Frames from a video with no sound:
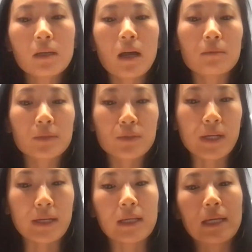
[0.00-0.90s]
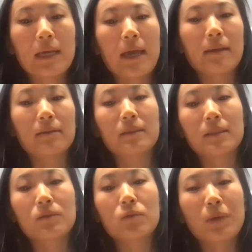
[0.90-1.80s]
column 3, and
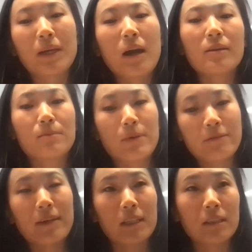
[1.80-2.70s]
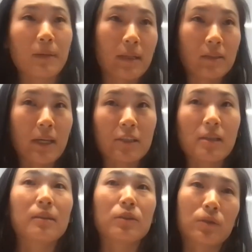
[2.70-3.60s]
we call it prefix, but it's
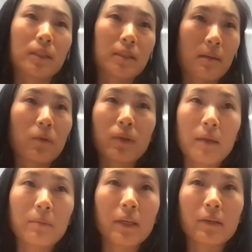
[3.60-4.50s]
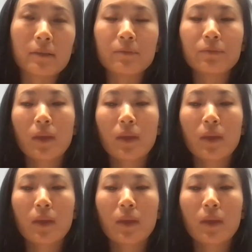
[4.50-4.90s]
actually the source table name here.